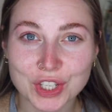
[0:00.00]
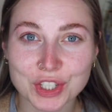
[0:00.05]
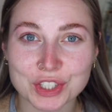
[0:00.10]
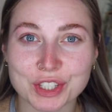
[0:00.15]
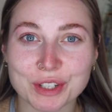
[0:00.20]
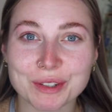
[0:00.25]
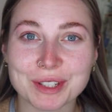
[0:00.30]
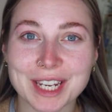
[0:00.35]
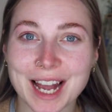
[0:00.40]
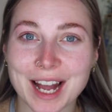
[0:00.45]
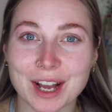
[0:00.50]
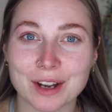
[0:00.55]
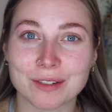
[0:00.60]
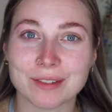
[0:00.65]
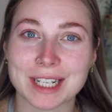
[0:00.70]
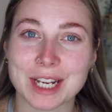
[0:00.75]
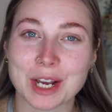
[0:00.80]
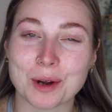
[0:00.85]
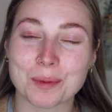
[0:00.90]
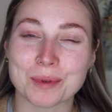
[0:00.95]
So yeah, I
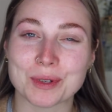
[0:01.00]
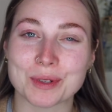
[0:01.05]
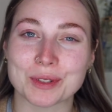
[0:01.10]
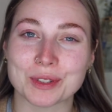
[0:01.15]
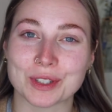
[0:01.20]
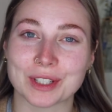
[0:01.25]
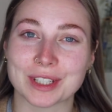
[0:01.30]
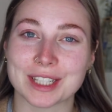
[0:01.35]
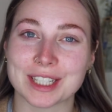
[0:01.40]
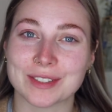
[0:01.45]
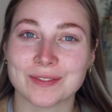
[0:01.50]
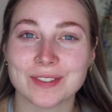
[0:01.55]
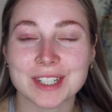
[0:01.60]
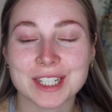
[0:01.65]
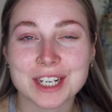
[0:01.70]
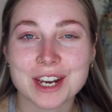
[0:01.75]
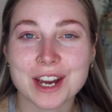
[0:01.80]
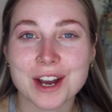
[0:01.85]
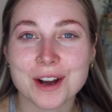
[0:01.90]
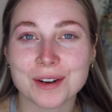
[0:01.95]
really hope you enjoyed this
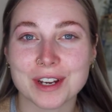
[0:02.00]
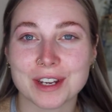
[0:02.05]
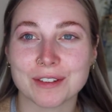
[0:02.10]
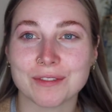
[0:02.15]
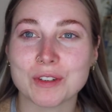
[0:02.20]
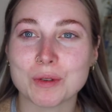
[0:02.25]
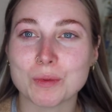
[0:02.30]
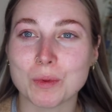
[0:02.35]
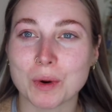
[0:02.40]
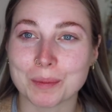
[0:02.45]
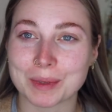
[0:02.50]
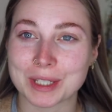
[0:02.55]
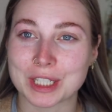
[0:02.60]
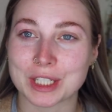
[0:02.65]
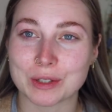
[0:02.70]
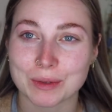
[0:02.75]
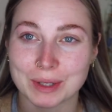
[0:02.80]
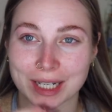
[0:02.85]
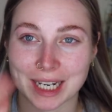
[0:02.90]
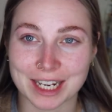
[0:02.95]
video. If you want me to
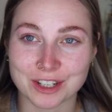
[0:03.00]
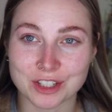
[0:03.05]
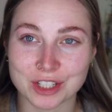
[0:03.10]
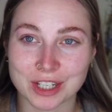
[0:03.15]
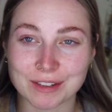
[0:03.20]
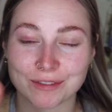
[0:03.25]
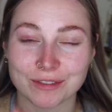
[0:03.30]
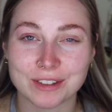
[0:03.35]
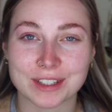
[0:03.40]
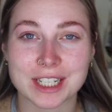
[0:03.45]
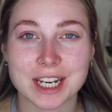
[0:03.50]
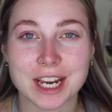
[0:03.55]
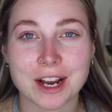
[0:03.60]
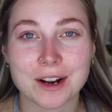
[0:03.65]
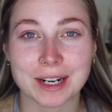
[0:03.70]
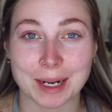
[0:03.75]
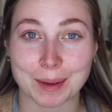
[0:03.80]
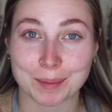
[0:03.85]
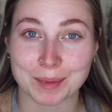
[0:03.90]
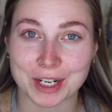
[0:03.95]
do a lash lift video,
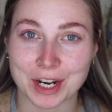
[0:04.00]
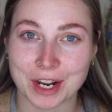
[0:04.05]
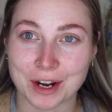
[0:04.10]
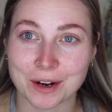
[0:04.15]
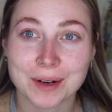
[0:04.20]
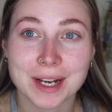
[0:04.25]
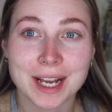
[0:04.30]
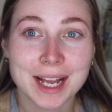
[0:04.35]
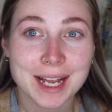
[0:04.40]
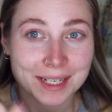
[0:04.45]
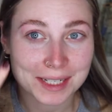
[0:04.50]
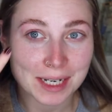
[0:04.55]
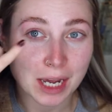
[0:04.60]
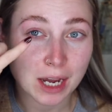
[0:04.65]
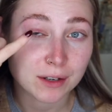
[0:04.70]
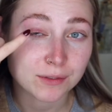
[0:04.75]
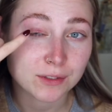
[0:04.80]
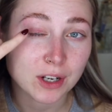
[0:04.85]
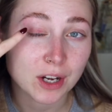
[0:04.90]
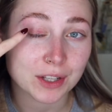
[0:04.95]
let me know.
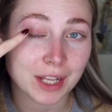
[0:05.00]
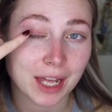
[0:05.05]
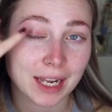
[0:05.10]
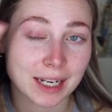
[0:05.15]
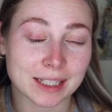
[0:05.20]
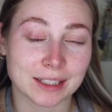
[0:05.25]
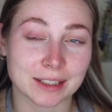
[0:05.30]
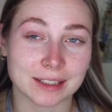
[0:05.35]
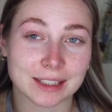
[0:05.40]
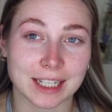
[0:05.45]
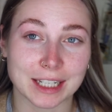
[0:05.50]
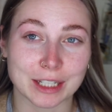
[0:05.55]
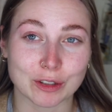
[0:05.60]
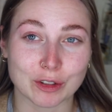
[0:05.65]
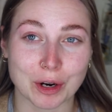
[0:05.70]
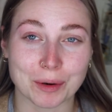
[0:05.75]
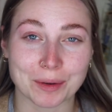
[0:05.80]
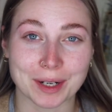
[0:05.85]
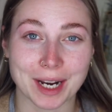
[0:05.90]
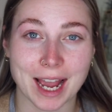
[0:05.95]
Now I've got that little
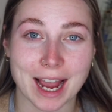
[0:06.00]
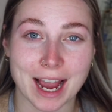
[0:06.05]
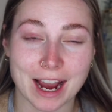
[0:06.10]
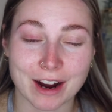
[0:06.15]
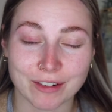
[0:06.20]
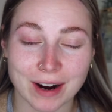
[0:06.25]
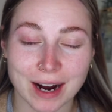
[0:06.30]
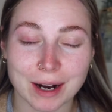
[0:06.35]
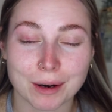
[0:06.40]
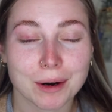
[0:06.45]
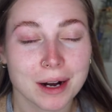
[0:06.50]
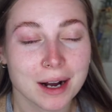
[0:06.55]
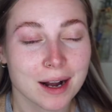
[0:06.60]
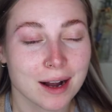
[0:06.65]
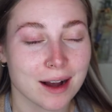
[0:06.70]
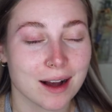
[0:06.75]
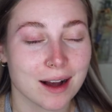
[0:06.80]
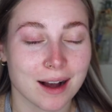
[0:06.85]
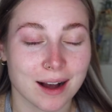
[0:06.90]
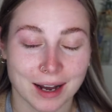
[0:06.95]
ingrown hair out,
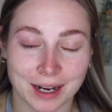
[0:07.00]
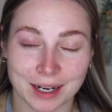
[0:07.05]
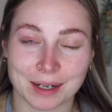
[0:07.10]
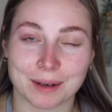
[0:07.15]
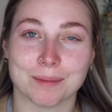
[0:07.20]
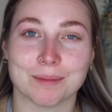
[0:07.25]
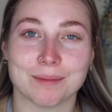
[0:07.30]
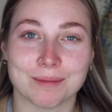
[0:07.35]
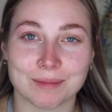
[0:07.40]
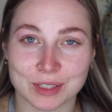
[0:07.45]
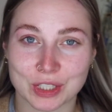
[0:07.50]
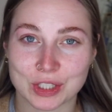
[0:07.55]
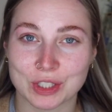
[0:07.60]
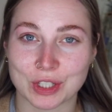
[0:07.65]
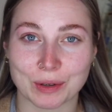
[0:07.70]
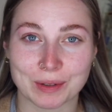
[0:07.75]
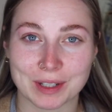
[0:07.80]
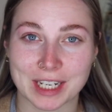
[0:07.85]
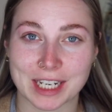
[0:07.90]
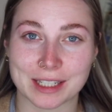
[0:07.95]
I'm
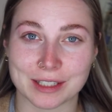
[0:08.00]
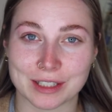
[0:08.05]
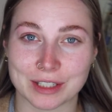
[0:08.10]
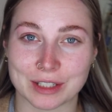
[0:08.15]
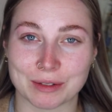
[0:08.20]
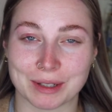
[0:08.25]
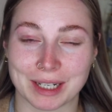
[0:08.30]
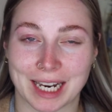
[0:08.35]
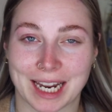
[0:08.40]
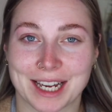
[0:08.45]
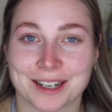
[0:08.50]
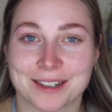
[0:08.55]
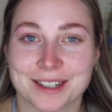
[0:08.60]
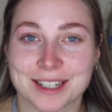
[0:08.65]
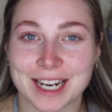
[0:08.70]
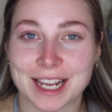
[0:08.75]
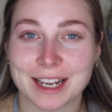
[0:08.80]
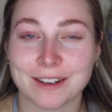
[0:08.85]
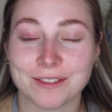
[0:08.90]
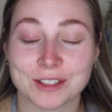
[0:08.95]
so keen to do a
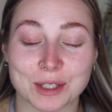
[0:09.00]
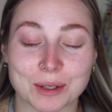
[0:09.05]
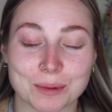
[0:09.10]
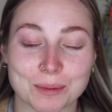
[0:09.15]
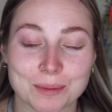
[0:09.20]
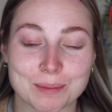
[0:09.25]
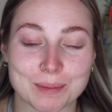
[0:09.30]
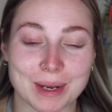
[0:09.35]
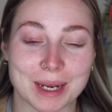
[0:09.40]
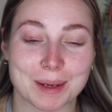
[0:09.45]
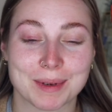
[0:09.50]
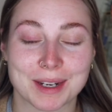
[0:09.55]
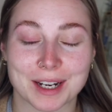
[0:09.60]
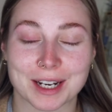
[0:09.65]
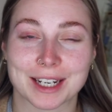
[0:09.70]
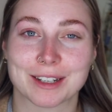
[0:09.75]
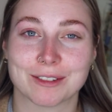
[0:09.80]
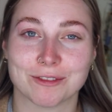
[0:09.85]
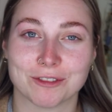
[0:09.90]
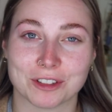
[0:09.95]
lash lift, so maybe
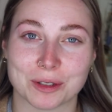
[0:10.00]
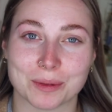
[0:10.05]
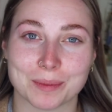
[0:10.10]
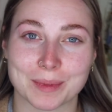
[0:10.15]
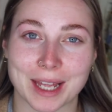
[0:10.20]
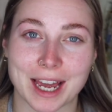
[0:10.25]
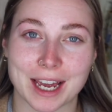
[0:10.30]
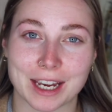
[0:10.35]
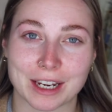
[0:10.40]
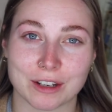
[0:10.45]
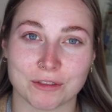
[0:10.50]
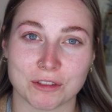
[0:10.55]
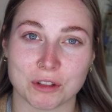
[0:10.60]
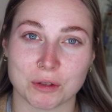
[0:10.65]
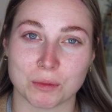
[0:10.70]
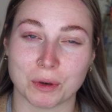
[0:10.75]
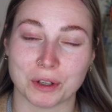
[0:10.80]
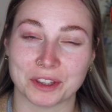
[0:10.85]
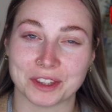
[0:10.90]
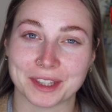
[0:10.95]
I can film that if
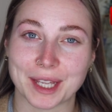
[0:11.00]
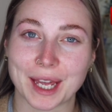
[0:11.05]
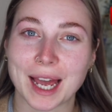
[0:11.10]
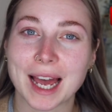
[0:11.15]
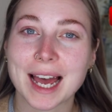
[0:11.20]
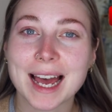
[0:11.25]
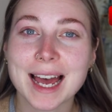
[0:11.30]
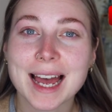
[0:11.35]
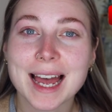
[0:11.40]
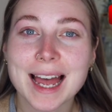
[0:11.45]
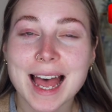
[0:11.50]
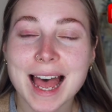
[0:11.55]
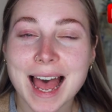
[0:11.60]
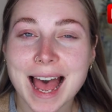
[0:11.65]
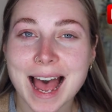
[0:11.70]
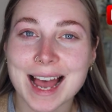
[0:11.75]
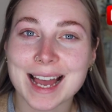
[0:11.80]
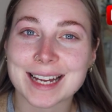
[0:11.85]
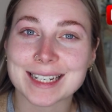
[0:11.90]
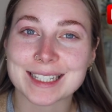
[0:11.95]
you want that.
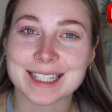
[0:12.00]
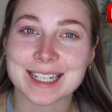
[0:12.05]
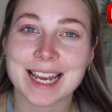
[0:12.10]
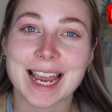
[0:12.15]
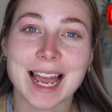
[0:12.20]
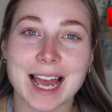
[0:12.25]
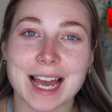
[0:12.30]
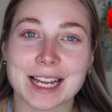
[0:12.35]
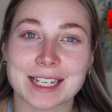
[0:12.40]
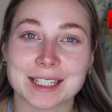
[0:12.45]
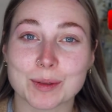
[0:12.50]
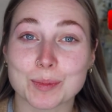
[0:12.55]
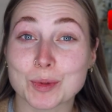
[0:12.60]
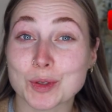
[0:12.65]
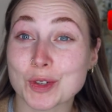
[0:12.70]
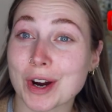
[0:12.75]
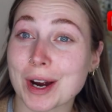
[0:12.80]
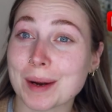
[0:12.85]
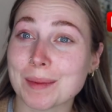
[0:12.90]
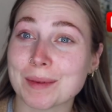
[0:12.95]
And yeah,
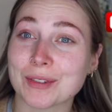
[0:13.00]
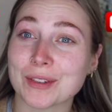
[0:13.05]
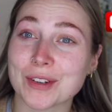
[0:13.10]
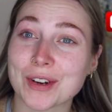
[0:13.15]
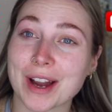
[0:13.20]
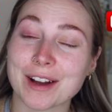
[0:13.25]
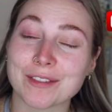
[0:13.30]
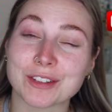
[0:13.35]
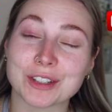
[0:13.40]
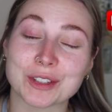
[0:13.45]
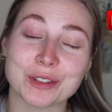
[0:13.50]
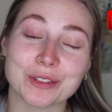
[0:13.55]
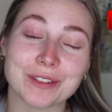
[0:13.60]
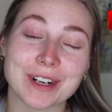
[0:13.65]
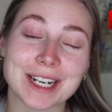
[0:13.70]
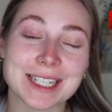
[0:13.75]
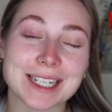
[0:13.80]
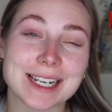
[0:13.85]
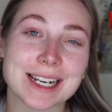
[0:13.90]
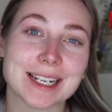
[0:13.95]
subscribe if you haven't
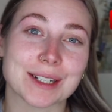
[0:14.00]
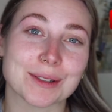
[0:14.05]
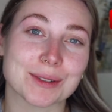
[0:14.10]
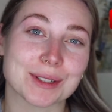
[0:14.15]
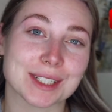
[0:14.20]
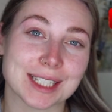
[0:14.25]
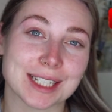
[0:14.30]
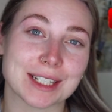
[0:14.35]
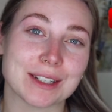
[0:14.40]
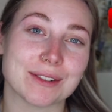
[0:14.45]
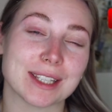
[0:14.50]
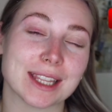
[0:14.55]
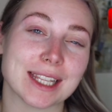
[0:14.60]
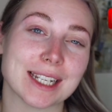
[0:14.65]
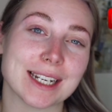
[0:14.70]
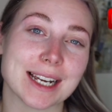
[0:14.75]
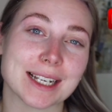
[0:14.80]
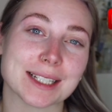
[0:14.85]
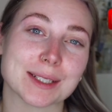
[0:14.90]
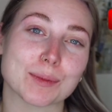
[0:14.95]
already, and I'll see you in the
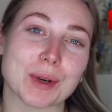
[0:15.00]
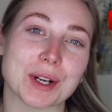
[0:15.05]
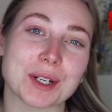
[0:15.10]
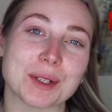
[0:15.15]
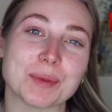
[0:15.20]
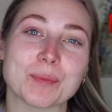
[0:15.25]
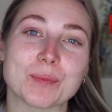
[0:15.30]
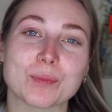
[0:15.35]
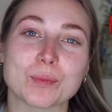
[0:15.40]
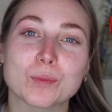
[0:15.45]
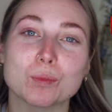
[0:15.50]
next one.